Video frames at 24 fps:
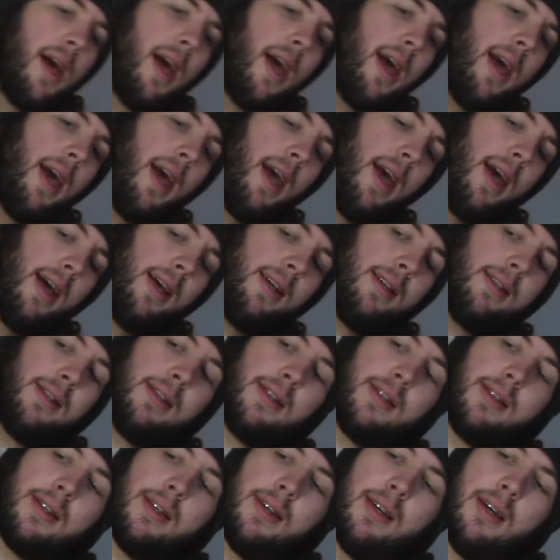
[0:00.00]
is
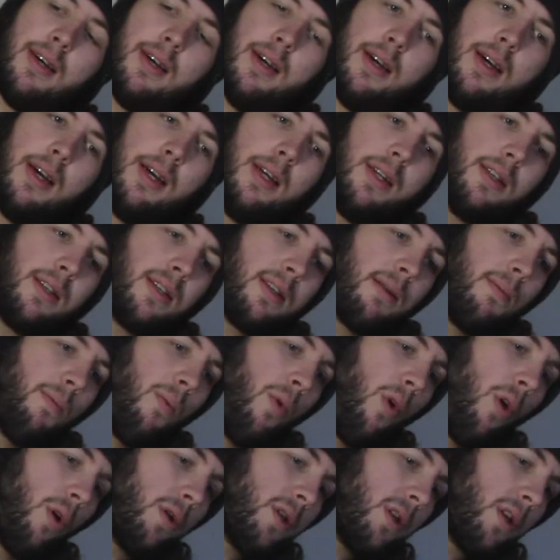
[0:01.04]
some
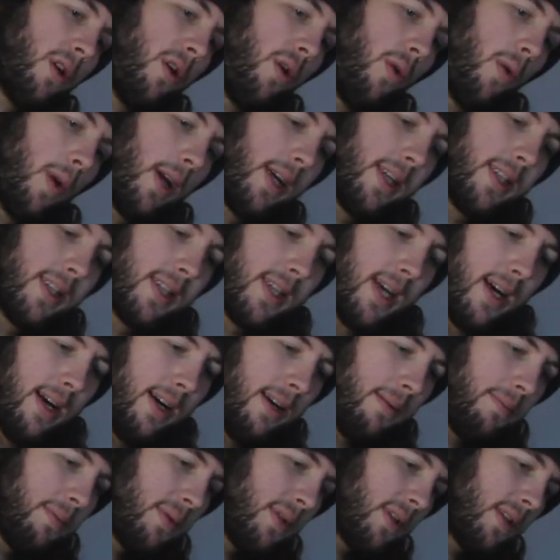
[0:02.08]
water cooling
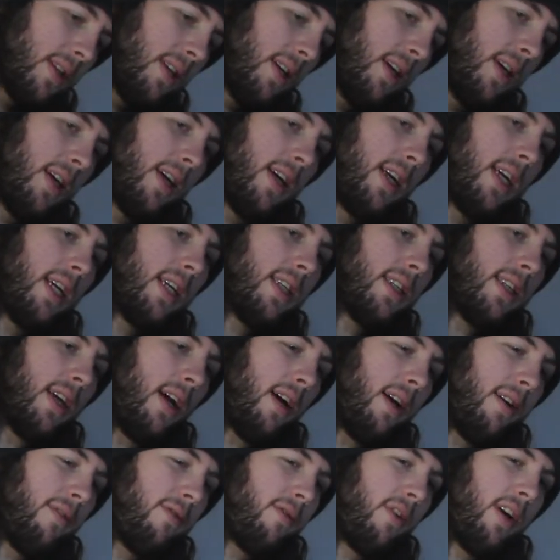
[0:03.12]
setups, because
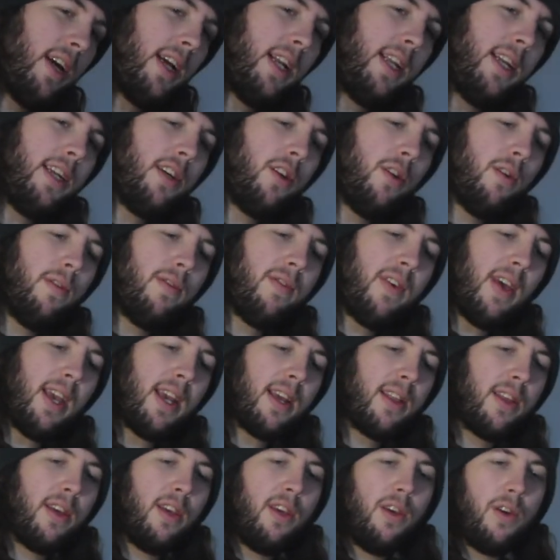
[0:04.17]
I really do
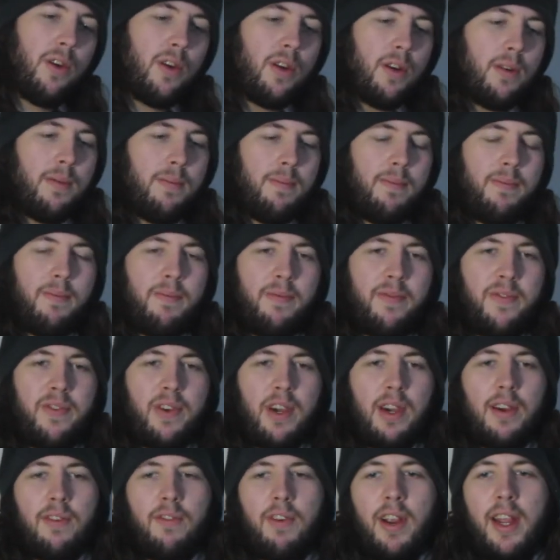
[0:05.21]
think that you could
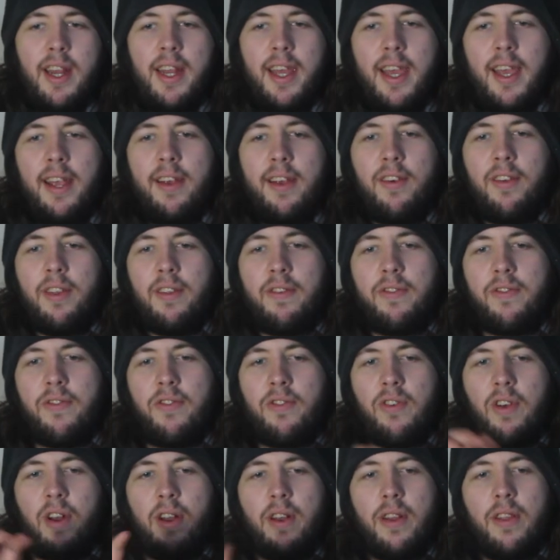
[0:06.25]
fit a radiator in the
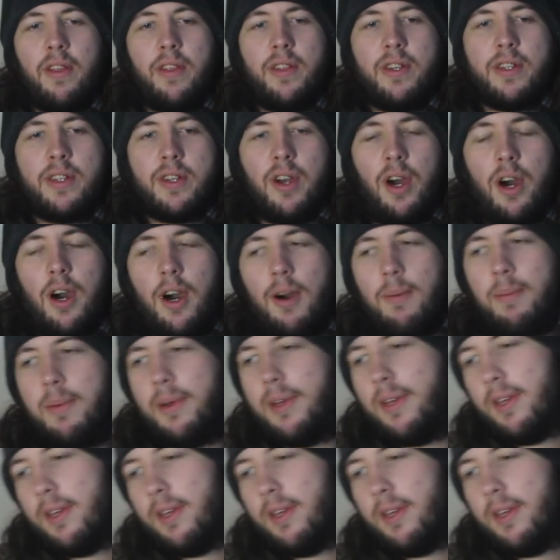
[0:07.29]
front, the top,